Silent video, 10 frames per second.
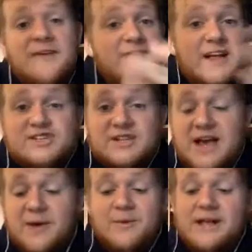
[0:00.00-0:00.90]

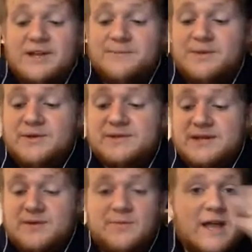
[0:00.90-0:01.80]
eventually I will end up
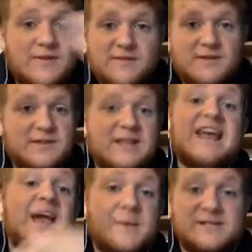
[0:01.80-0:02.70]
using whatever the
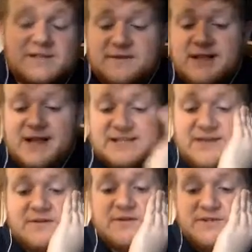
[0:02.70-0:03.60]
name is of the last
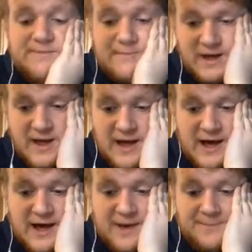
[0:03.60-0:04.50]
evolution.
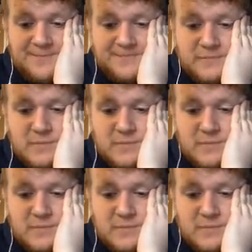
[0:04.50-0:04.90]
Um,